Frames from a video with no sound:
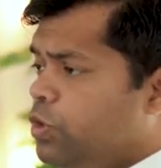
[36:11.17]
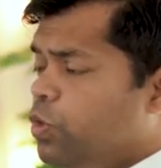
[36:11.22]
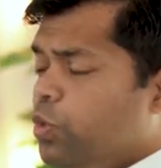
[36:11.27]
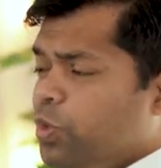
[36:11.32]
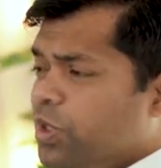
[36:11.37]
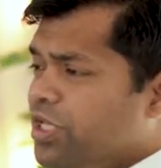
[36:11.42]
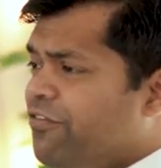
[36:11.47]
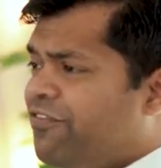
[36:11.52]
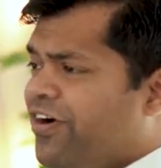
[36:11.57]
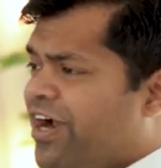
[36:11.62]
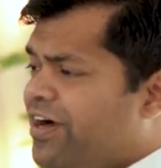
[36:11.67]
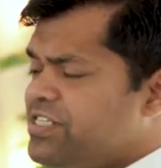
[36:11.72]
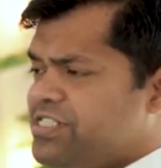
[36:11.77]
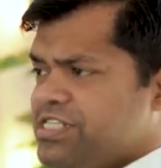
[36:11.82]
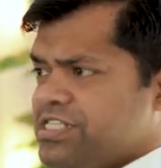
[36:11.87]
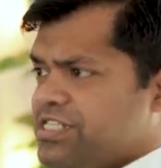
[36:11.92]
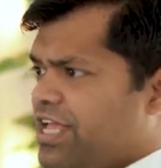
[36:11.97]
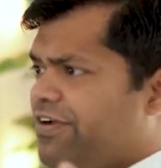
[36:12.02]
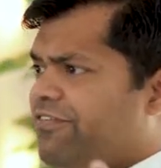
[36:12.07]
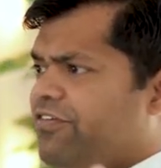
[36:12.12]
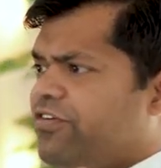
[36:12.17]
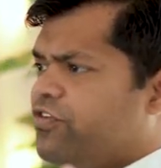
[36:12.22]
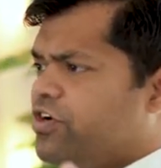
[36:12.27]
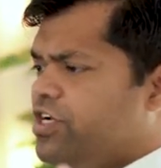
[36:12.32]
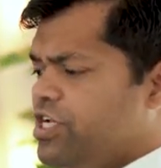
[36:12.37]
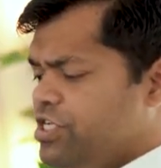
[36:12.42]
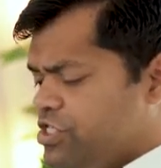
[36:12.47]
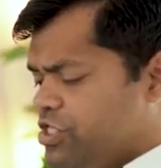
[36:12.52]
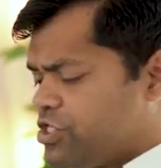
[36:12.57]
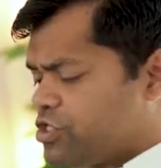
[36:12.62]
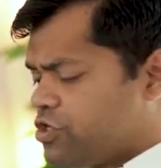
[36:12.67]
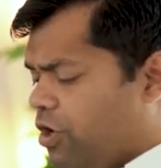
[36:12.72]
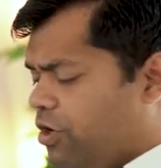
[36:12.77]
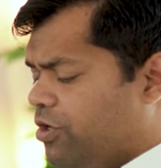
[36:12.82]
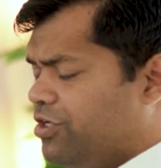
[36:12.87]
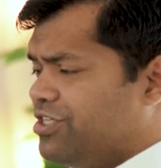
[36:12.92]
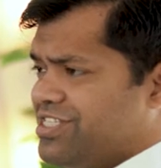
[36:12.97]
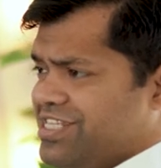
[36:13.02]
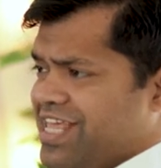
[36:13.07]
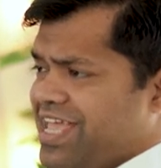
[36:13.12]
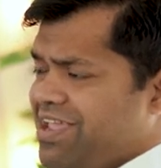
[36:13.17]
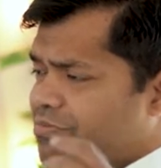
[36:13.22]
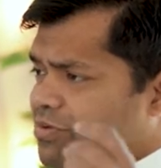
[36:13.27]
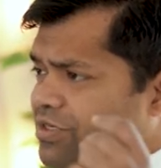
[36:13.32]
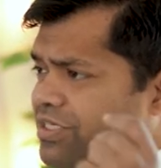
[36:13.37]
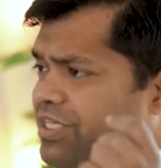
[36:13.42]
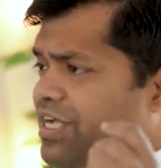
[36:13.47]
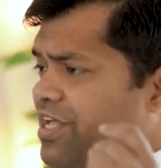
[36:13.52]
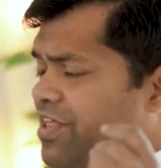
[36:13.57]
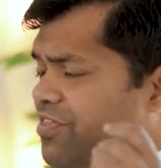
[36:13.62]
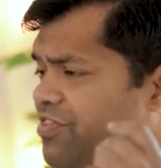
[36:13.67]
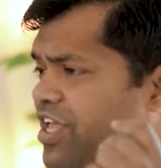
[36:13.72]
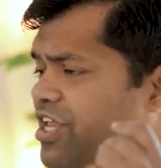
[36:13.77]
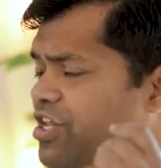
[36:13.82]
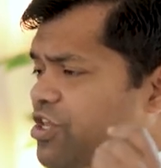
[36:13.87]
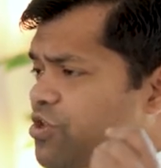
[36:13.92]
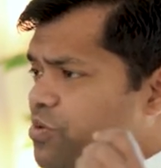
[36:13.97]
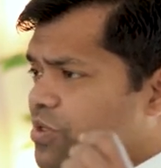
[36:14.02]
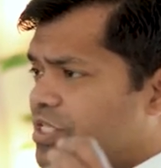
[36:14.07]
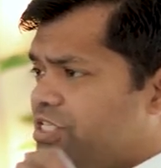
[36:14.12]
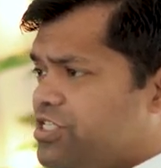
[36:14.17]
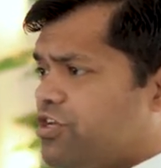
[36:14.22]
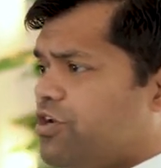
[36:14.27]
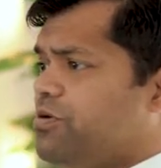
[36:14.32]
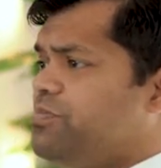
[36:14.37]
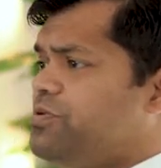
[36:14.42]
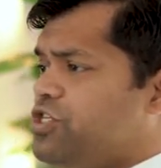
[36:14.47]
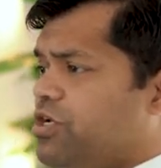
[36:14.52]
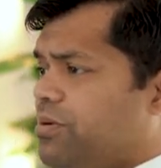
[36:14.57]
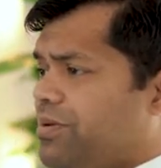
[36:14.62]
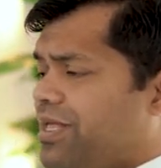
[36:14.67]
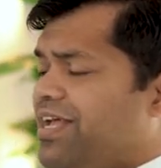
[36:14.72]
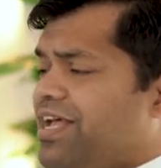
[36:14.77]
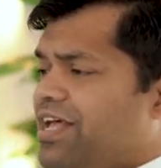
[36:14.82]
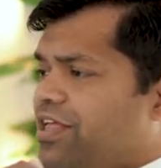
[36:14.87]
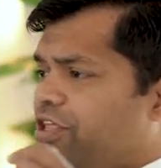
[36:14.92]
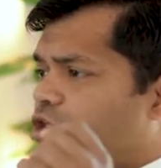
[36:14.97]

Who were the Pharisees? They were religious scholars. They were, they knew the scripture.